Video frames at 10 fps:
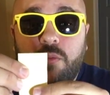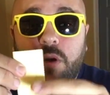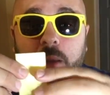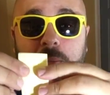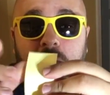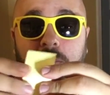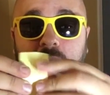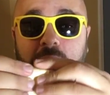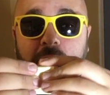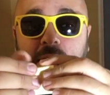What I mean by
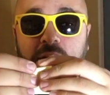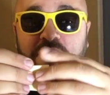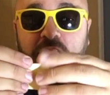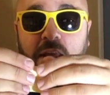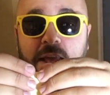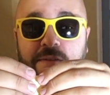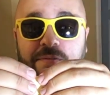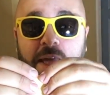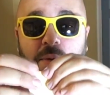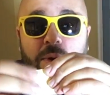that is in half
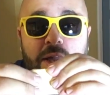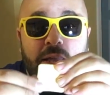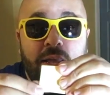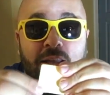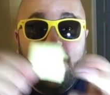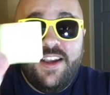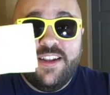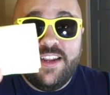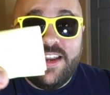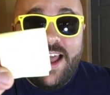that way,
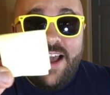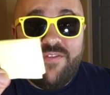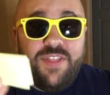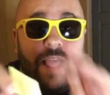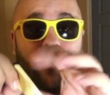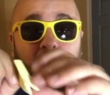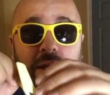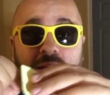and then in half that way.